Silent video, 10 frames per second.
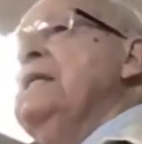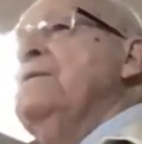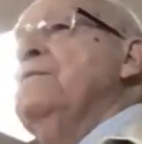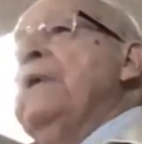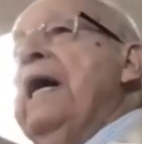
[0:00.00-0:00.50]

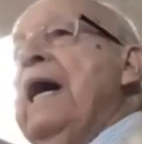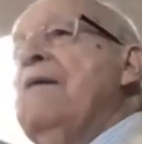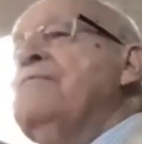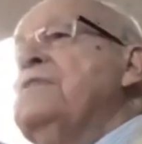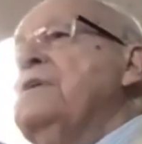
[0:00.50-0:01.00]
We
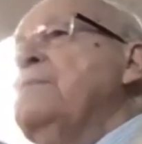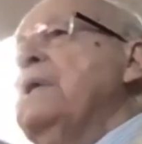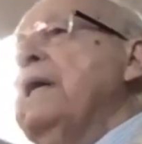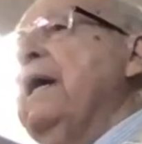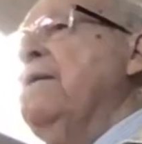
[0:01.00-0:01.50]
have to
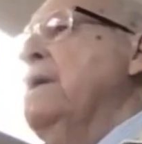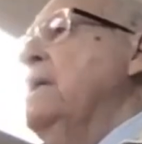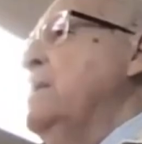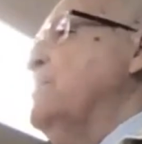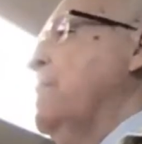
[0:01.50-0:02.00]
believe.
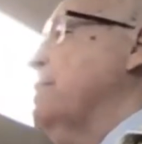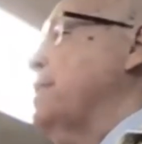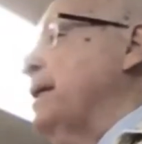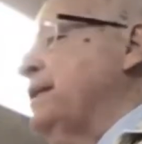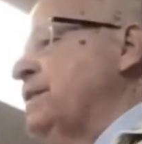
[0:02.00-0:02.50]
Remember
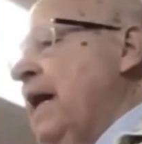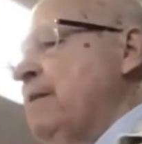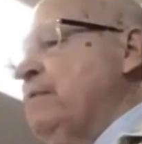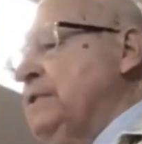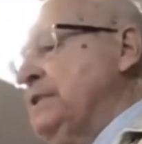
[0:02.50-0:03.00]
the
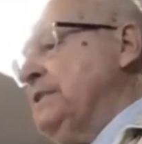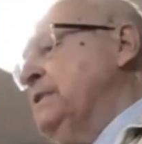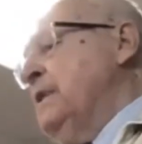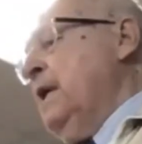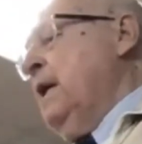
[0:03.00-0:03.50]
disciples
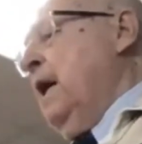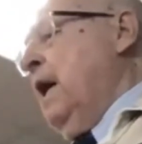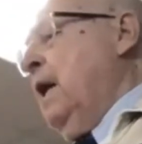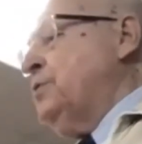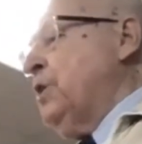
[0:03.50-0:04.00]
in
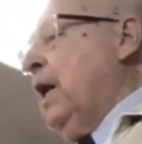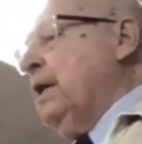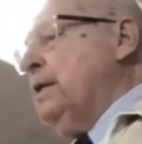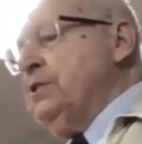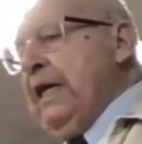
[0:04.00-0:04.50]
uh,
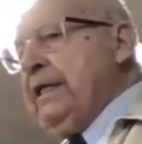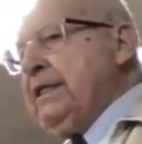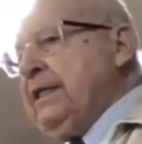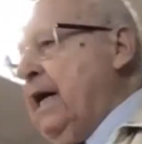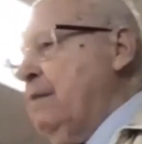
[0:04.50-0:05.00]
John 6
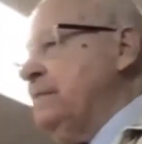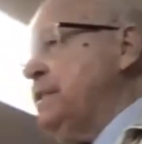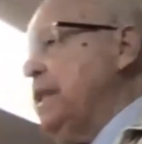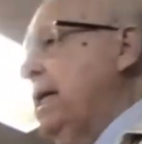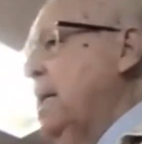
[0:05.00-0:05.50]
come and
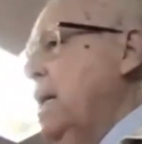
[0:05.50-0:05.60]
say,